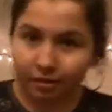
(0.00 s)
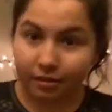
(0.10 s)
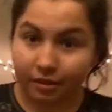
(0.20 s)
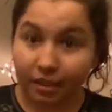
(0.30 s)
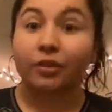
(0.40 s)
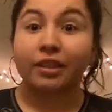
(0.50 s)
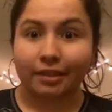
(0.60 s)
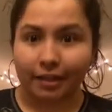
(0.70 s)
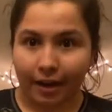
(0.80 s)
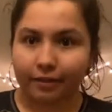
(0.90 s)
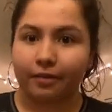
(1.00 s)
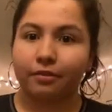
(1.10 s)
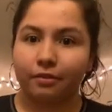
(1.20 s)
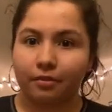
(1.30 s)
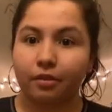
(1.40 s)
It was stacked.
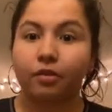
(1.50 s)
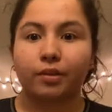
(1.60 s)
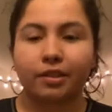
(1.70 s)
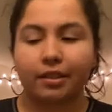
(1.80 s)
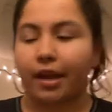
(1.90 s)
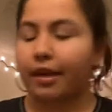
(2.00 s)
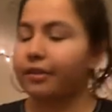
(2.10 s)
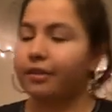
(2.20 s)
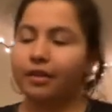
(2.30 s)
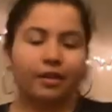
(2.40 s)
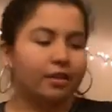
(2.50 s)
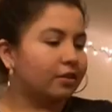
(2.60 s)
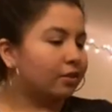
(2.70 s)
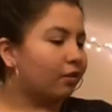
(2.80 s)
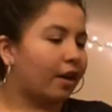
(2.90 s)
It was stacked.
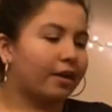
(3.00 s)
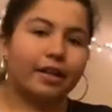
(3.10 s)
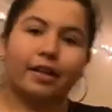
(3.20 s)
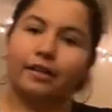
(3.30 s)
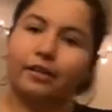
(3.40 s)
So I got,